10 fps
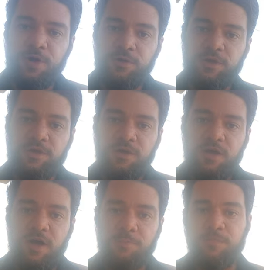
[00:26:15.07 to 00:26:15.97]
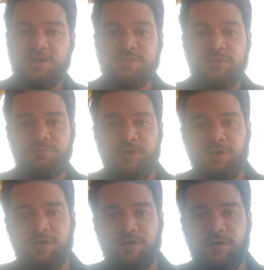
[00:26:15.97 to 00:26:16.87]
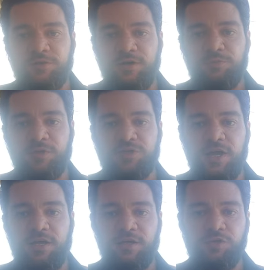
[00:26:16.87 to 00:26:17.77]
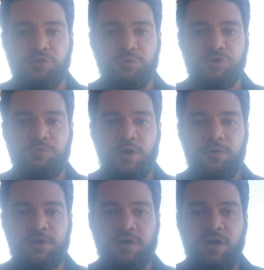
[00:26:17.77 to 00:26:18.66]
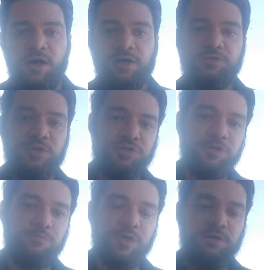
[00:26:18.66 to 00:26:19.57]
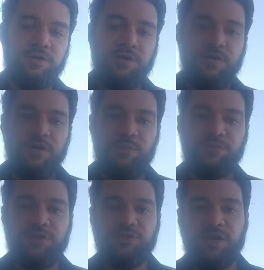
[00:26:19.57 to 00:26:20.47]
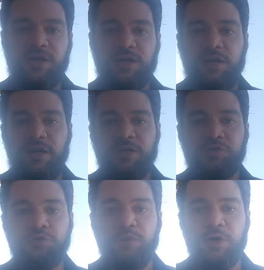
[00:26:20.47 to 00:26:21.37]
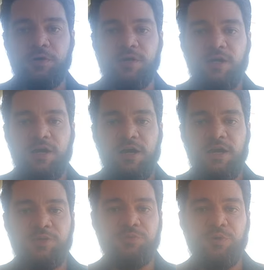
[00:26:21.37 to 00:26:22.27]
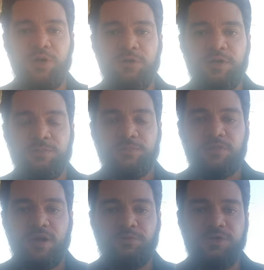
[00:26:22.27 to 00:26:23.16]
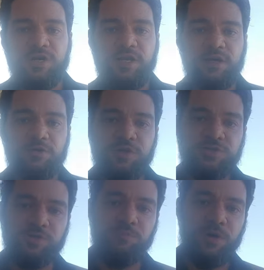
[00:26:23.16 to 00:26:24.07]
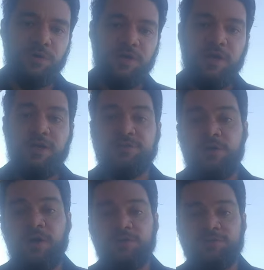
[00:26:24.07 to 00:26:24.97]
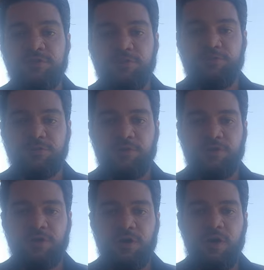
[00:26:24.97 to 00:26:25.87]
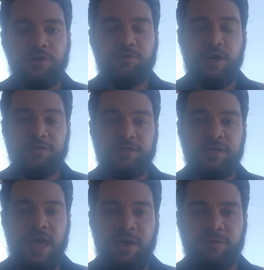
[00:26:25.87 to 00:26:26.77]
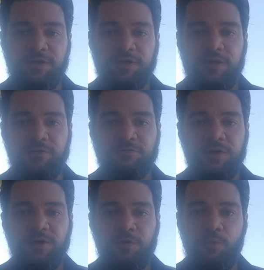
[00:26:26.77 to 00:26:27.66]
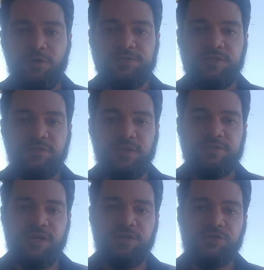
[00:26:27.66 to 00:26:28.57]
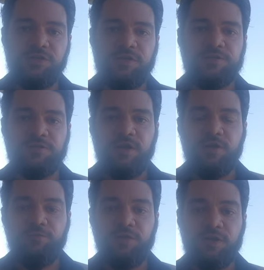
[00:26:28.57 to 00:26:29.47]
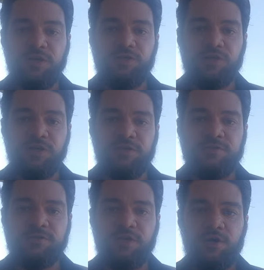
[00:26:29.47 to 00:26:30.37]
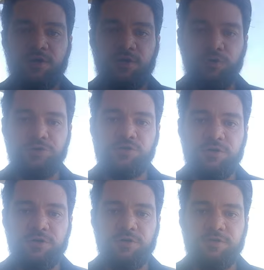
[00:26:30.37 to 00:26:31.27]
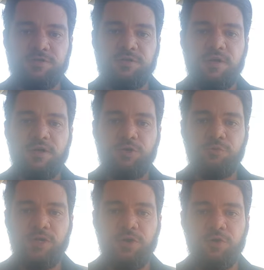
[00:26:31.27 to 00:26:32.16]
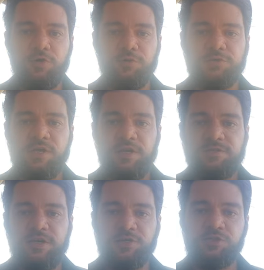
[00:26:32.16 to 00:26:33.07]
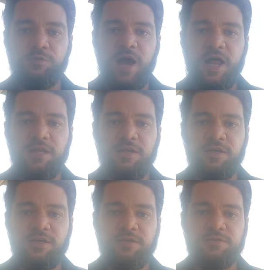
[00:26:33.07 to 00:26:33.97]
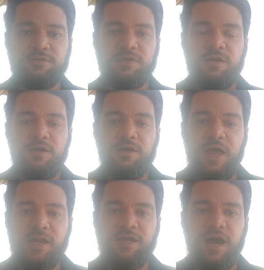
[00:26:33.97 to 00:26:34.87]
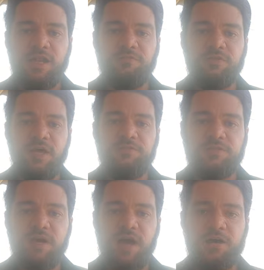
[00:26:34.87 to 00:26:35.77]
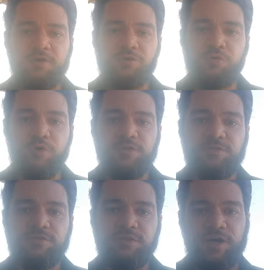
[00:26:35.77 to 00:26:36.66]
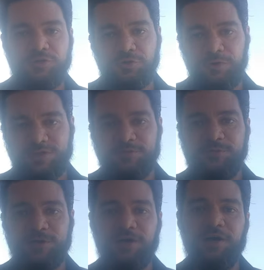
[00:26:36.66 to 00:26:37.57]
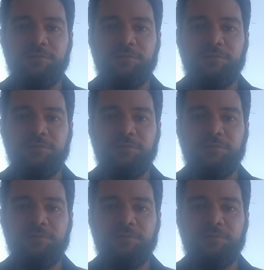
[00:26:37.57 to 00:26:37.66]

poet, a Muslim reader appreciating a Jewish poet, a Christian reader appreciating a Hindu poet appreciating a Christian poet, and so on and so forth, all across the gamut of world civilizations, religions, cultures, credos, sexualities, any kind of lifestyle choice, not choice, I'm sorry,